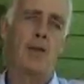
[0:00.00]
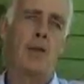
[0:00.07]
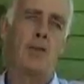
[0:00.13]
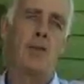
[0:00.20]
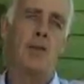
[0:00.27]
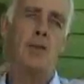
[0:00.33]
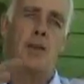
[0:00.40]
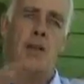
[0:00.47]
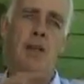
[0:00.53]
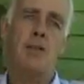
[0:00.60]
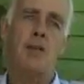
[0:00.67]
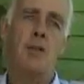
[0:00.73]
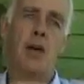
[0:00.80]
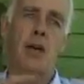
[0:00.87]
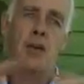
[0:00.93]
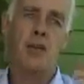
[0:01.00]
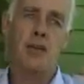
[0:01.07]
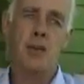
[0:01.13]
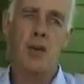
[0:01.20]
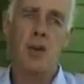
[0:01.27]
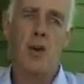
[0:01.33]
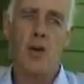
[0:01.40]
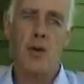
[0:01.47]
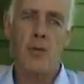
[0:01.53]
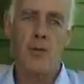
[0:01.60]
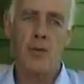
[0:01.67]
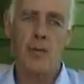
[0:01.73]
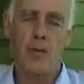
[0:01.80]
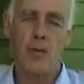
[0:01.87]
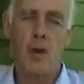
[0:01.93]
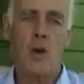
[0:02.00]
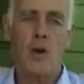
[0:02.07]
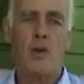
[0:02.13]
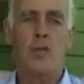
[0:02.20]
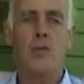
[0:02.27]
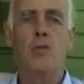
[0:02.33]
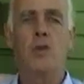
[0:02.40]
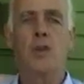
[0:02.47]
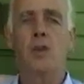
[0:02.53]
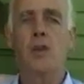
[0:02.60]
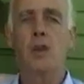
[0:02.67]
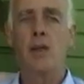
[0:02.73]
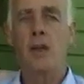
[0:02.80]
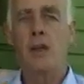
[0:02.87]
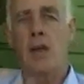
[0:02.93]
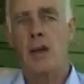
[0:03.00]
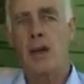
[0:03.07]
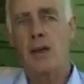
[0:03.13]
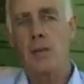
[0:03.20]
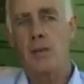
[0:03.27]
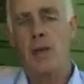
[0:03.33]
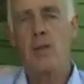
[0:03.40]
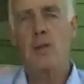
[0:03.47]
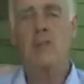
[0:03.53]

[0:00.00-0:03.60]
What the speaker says: And this is the interaction of oxygen and the